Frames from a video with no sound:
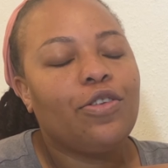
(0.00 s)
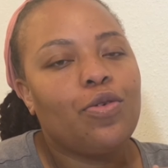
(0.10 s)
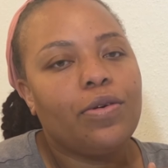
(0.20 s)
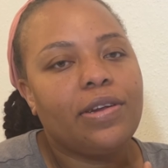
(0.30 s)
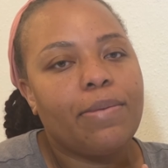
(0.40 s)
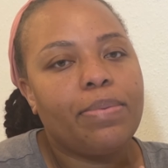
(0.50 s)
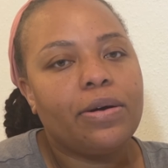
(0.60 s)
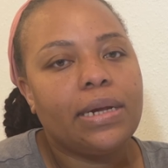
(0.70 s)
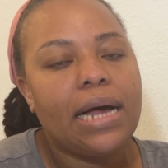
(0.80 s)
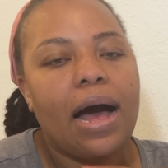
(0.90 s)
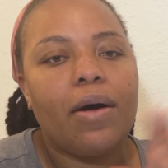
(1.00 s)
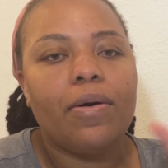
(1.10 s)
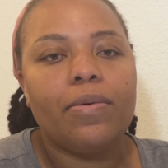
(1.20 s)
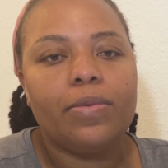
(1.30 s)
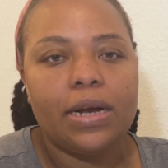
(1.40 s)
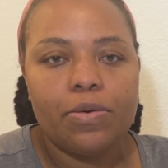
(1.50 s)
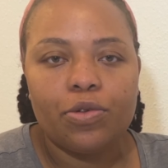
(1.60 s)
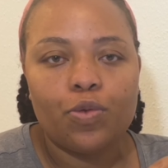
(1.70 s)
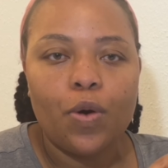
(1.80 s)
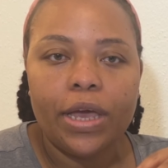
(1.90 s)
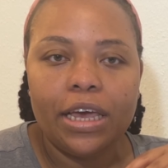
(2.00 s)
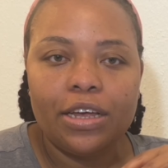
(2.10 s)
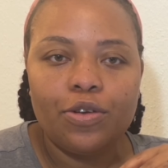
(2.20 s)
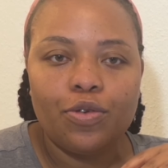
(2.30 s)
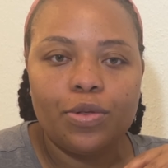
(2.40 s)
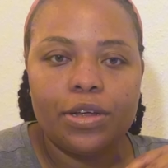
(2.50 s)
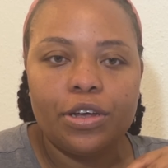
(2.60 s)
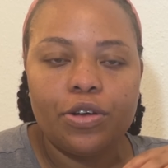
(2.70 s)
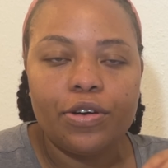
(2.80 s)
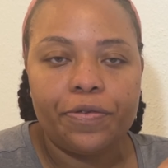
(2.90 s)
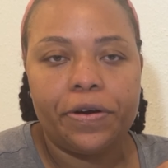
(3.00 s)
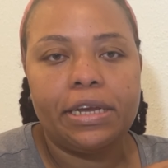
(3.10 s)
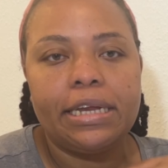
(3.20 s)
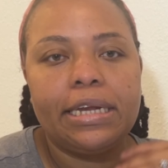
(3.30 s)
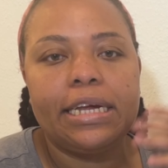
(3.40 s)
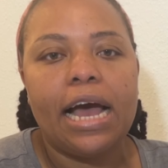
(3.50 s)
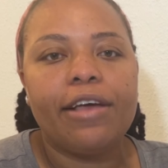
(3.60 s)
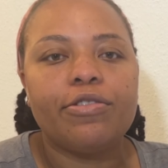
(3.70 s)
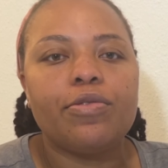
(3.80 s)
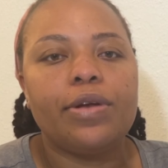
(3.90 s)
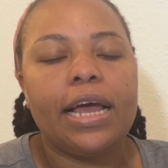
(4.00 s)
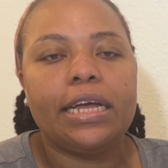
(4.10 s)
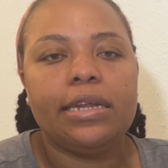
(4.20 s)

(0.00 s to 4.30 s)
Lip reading: talked about how when I was walking into the university, I saw